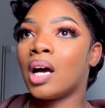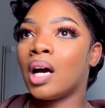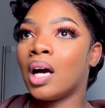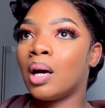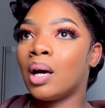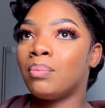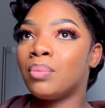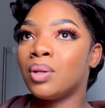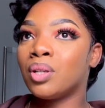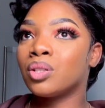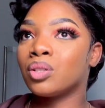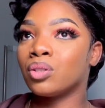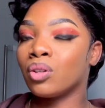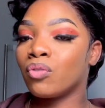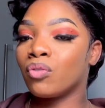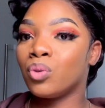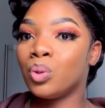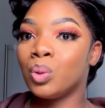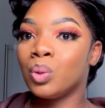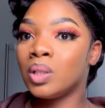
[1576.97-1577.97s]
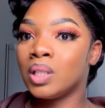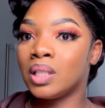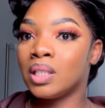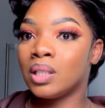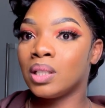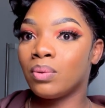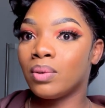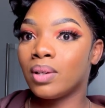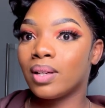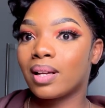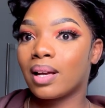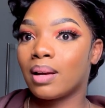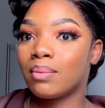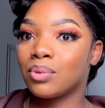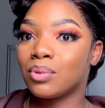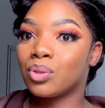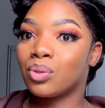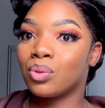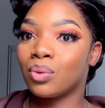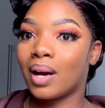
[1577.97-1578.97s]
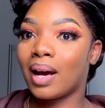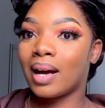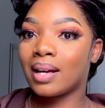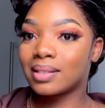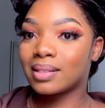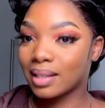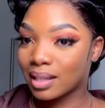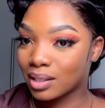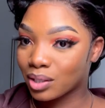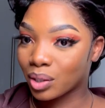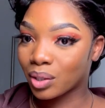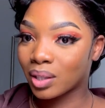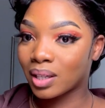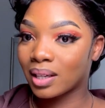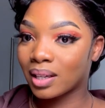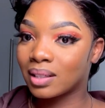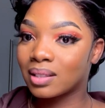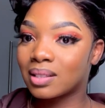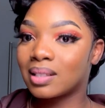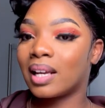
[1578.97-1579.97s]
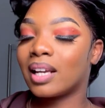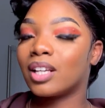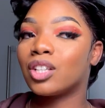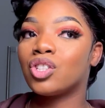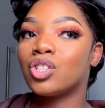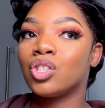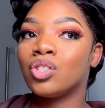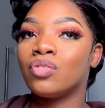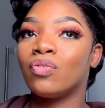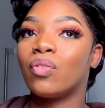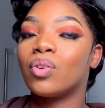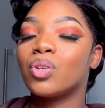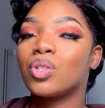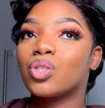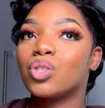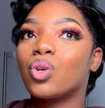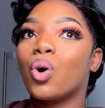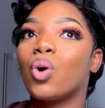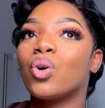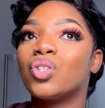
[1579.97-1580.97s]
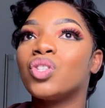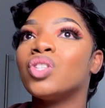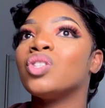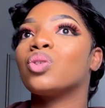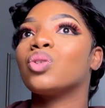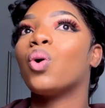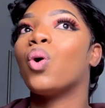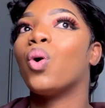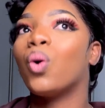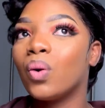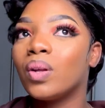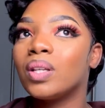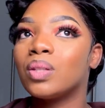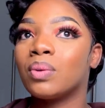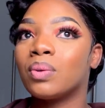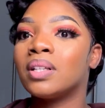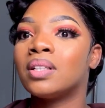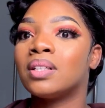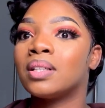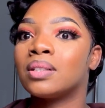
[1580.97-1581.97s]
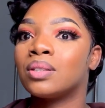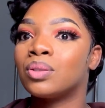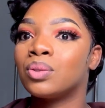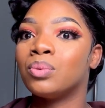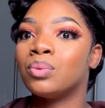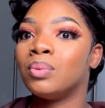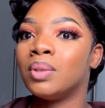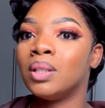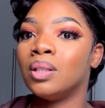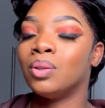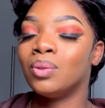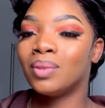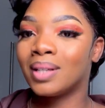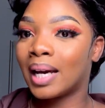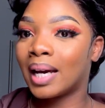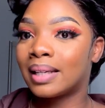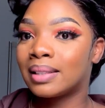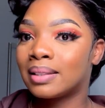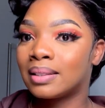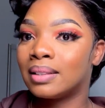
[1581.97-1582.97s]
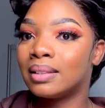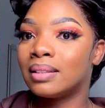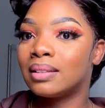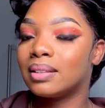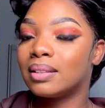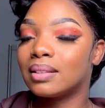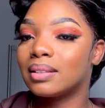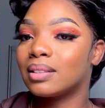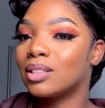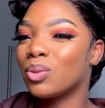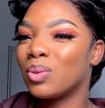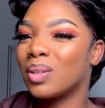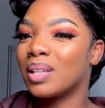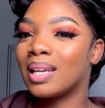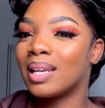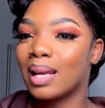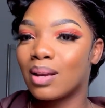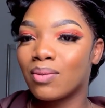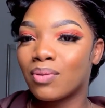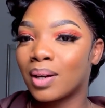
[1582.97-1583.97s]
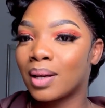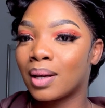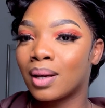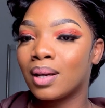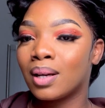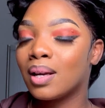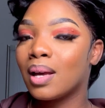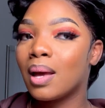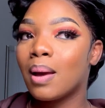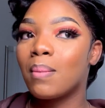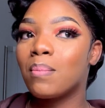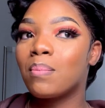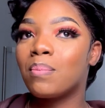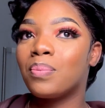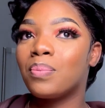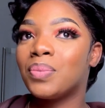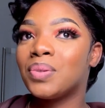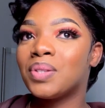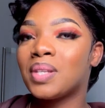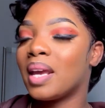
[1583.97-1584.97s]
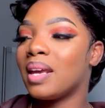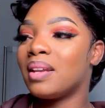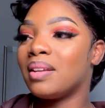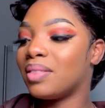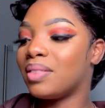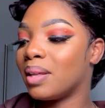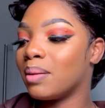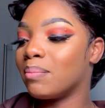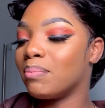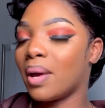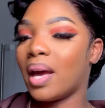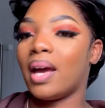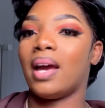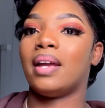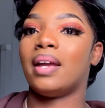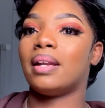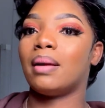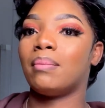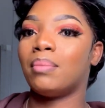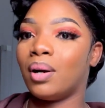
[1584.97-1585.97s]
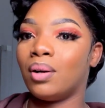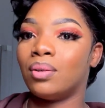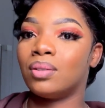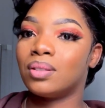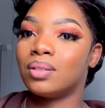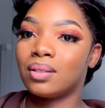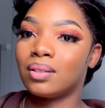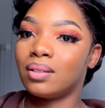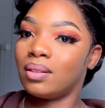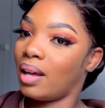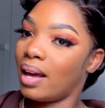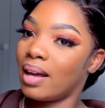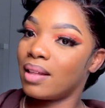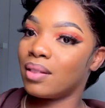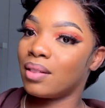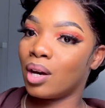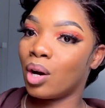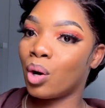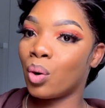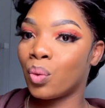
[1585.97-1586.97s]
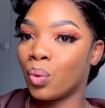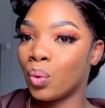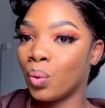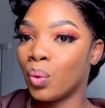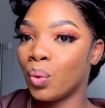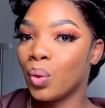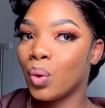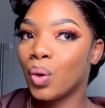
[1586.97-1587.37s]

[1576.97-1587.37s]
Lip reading: a person of unity when it comes to us as her kids. Like, she's always wanted us to be united. She would never say anything bad about the other or